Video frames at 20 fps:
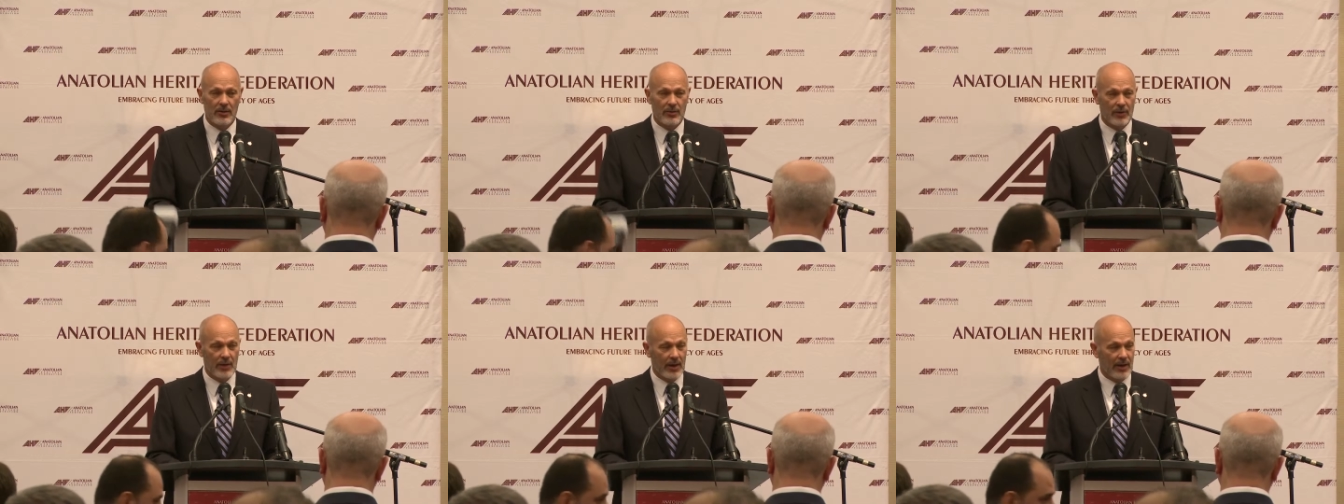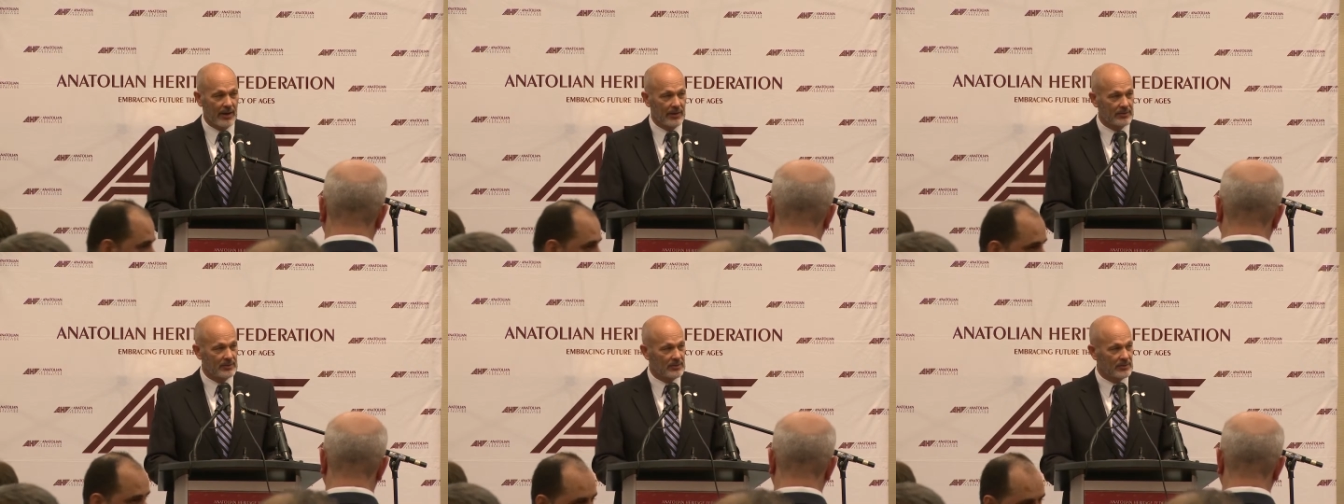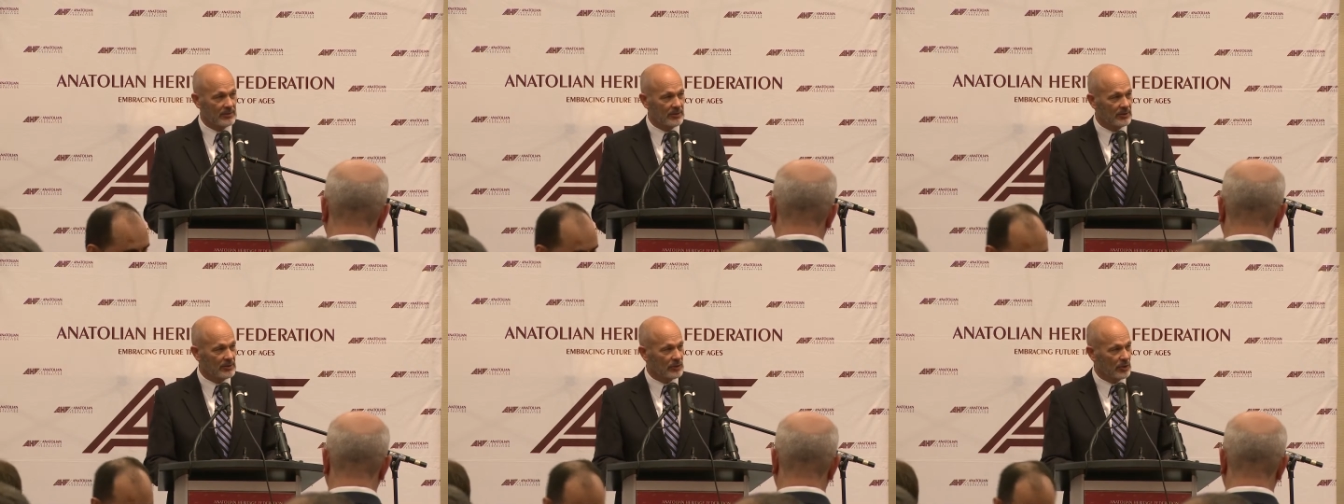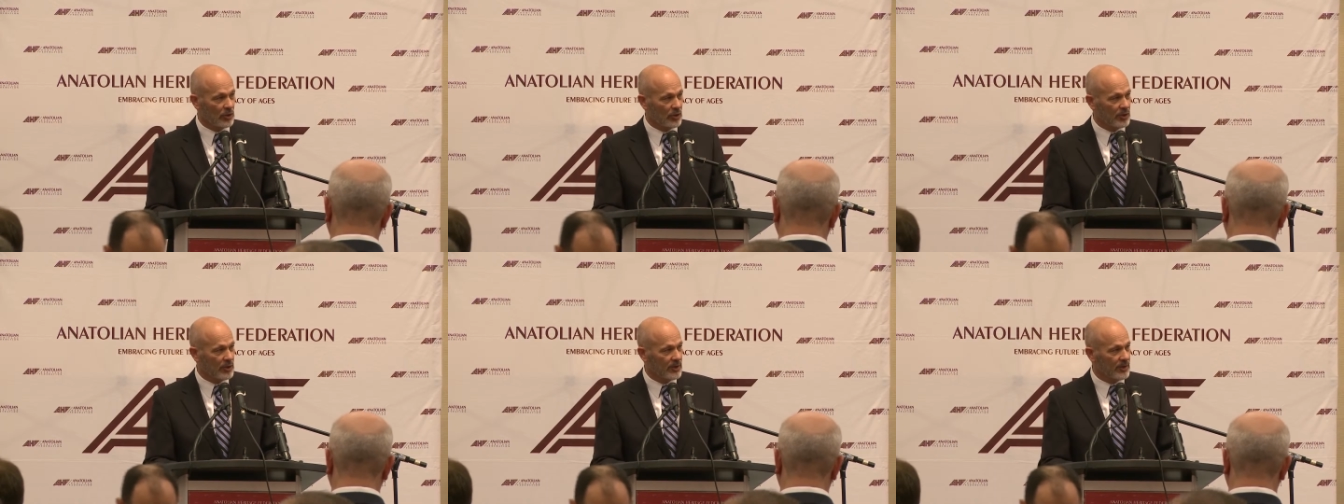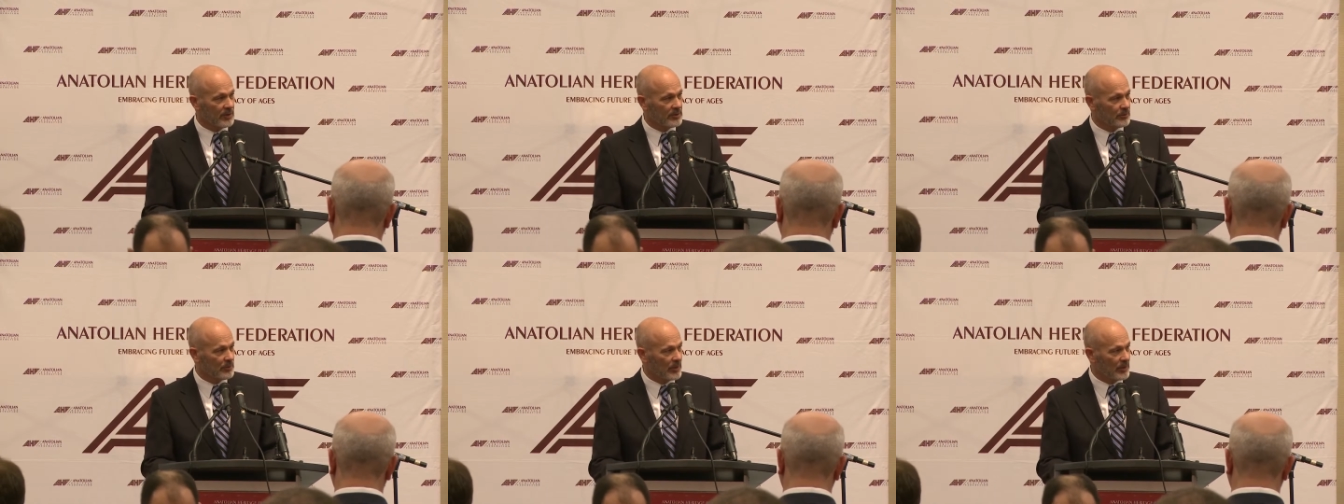that
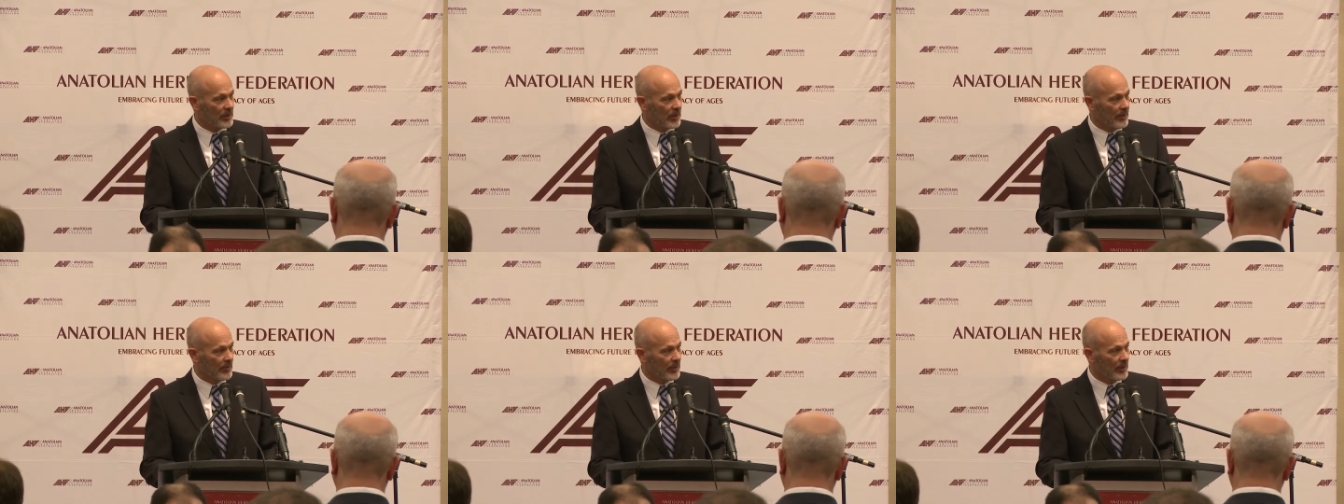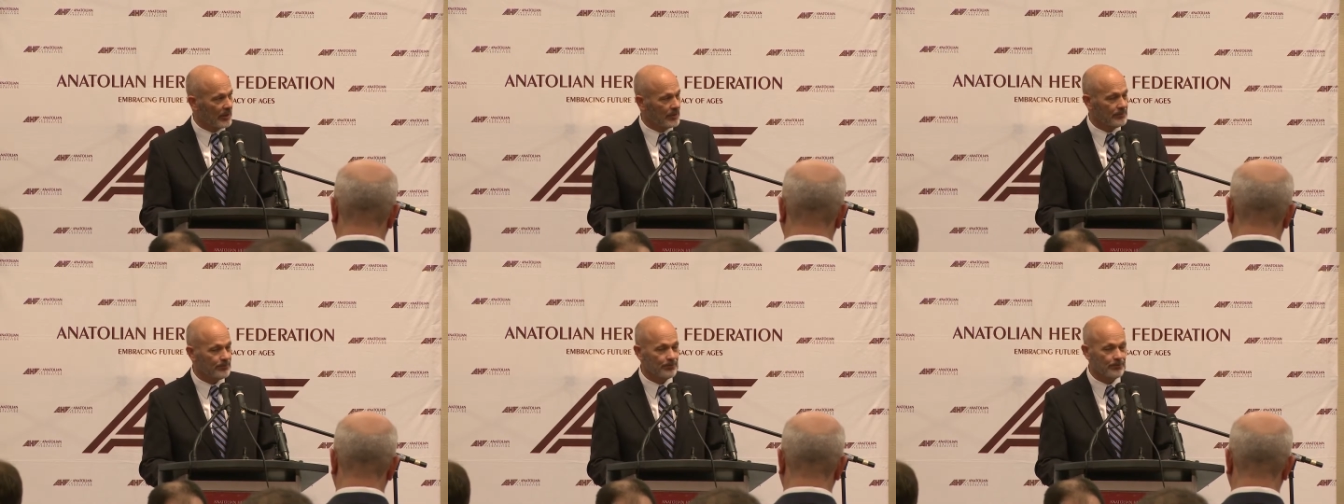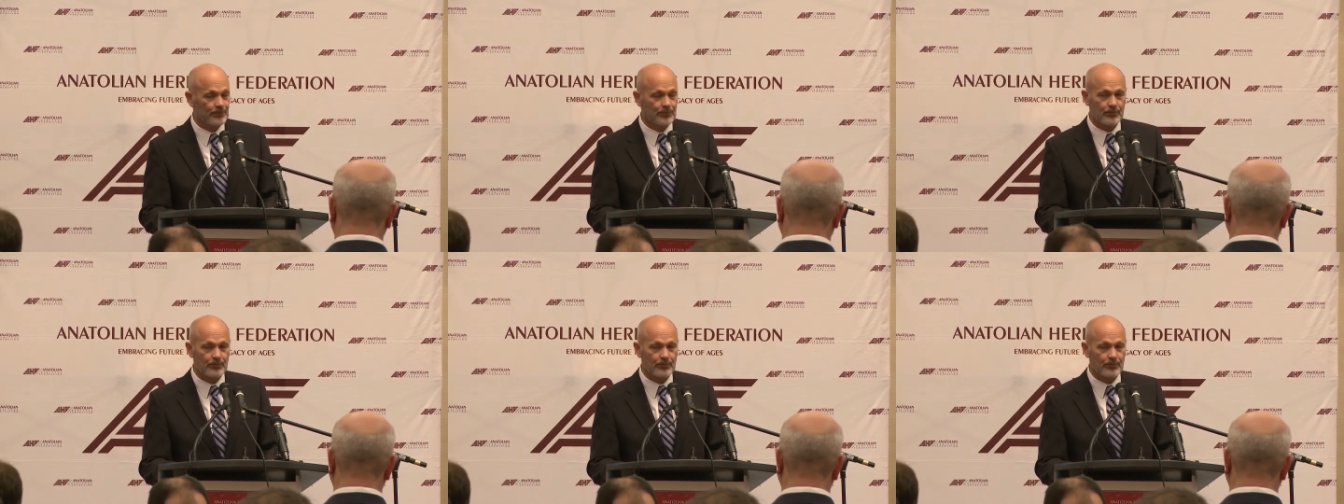Turkey is becoming